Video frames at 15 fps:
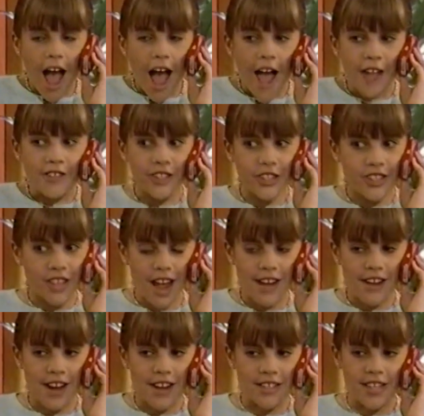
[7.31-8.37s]
I just got an
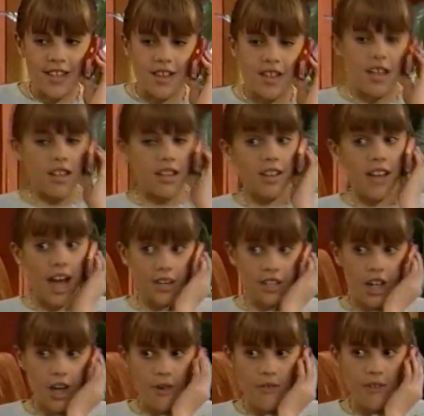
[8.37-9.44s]
idea. Gotta
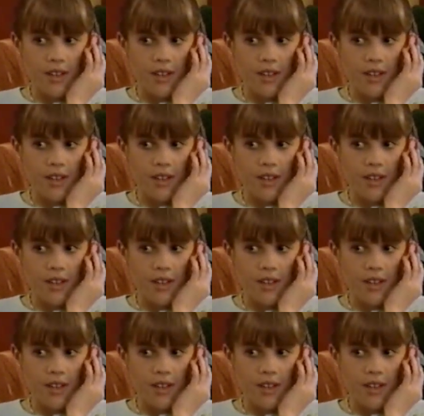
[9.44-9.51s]
go.